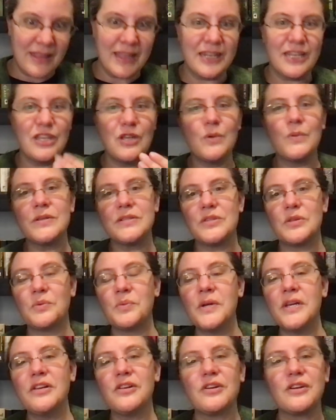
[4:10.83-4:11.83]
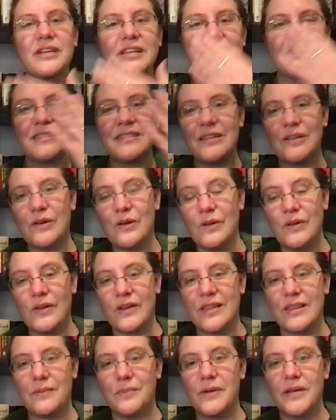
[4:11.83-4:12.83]
then you as the reader can still go
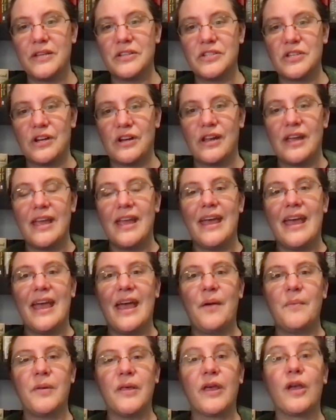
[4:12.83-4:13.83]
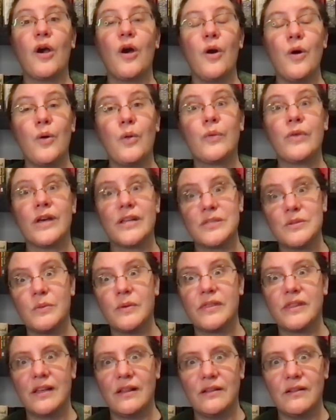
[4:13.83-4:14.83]
look at the picture and be like, oh, that's
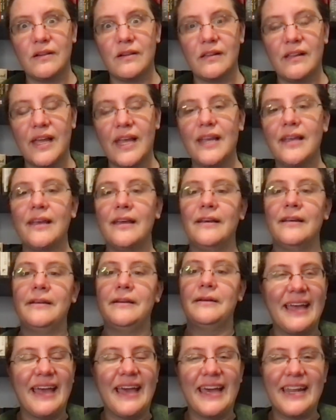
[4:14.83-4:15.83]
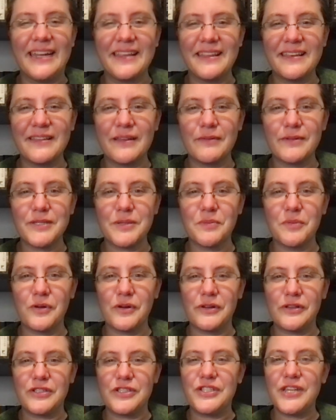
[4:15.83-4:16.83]
what they look like. And I think that was a
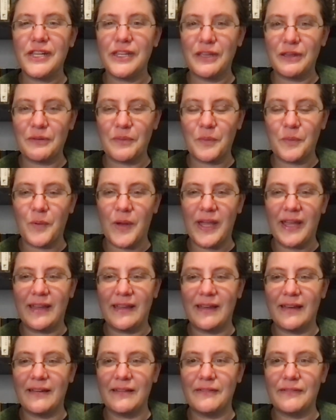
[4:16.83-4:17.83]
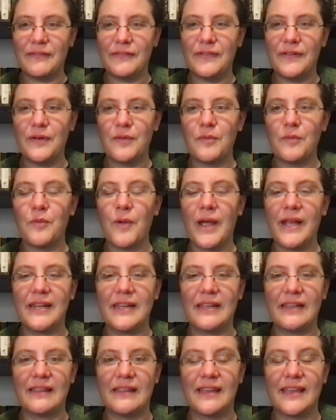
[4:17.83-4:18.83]
more genuine way of
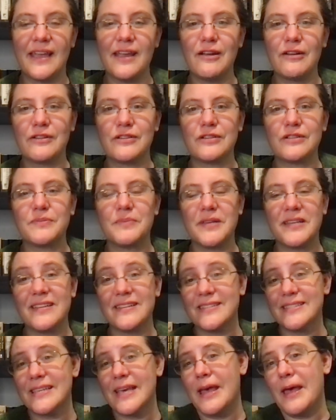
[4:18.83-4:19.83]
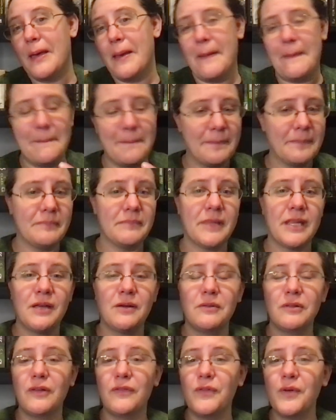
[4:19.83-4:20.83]
writing the characters, because, you
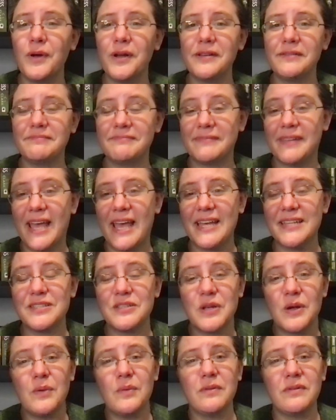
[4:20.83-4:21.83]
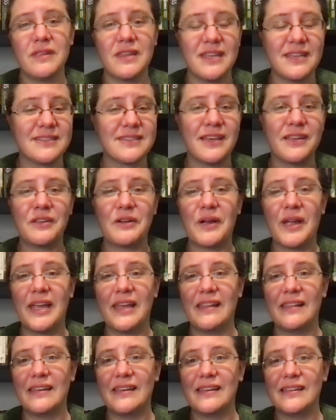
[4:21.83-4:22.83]
know, Lavorte has known these other
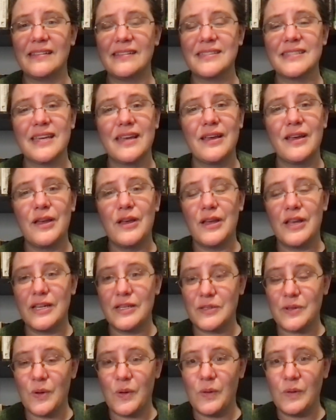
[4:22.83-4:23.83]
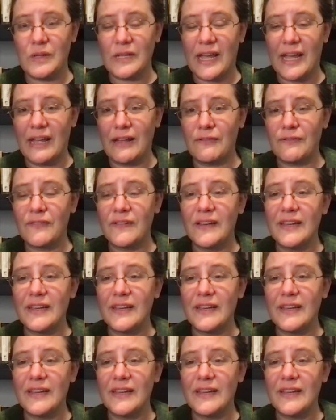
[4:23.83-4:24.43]
aliens his whole life.